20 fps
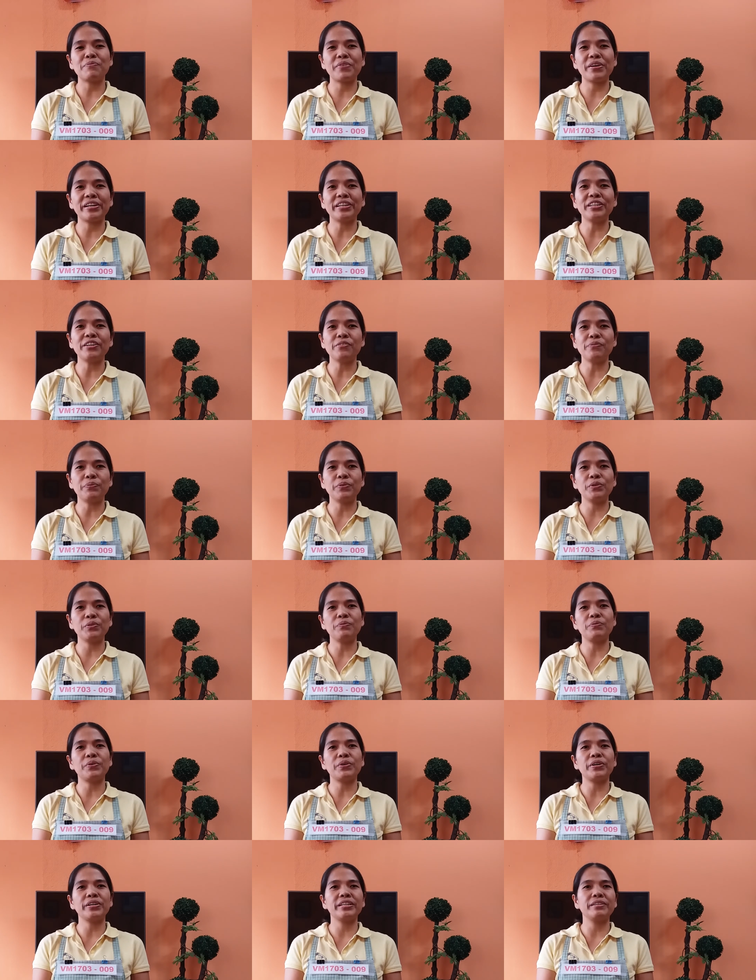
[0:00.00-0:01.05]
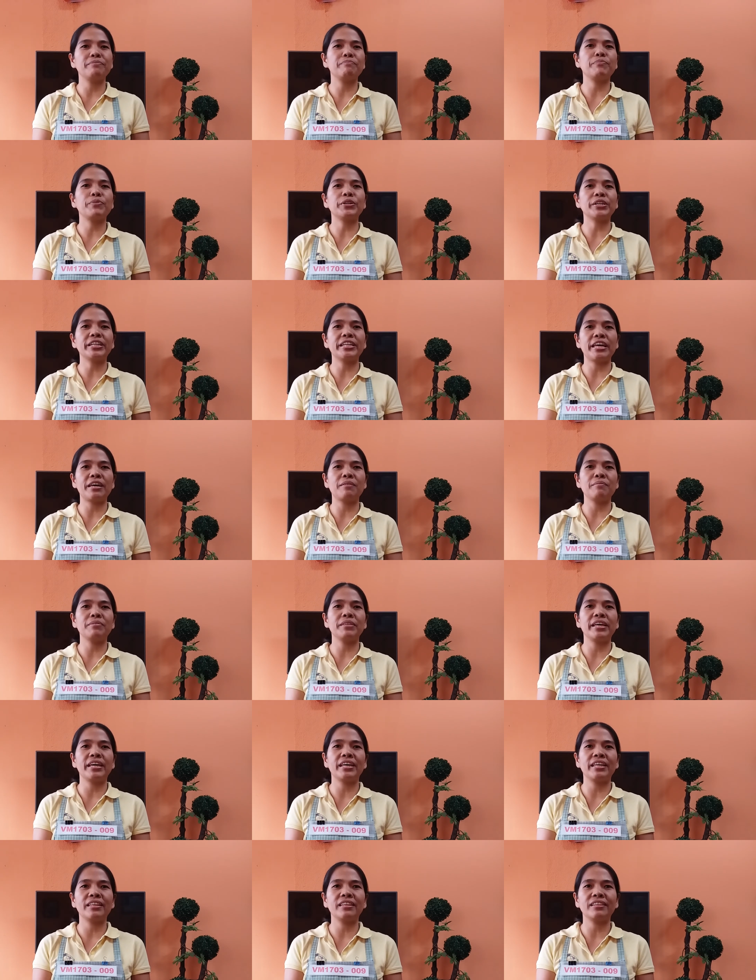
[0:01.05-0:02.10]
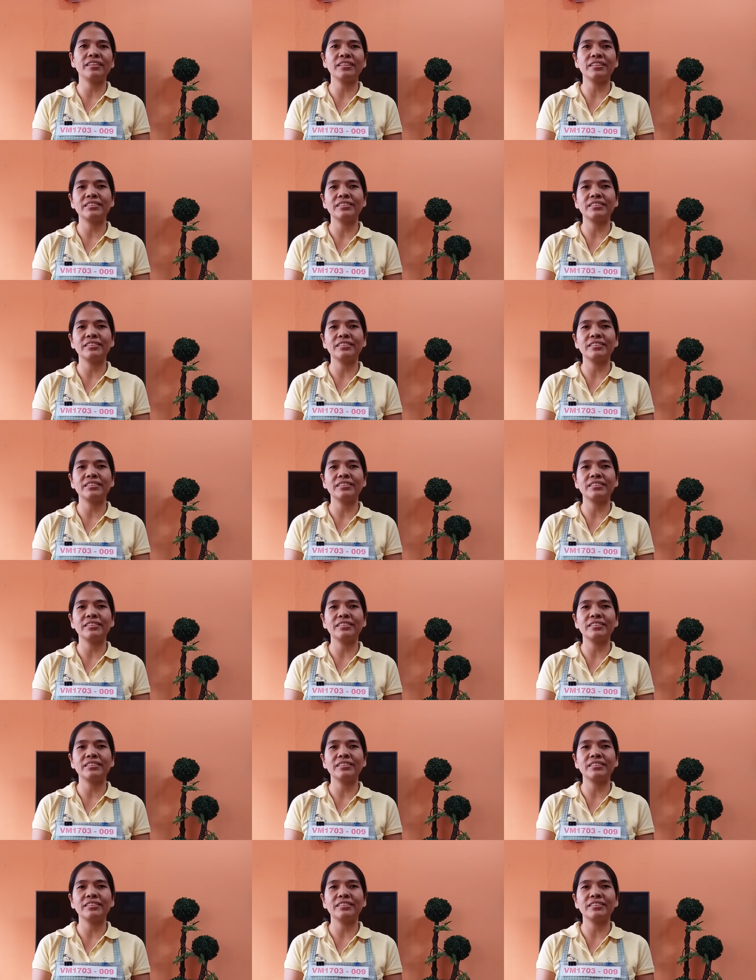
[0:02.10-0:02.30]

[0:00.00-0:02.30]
I prepare the food for them, then.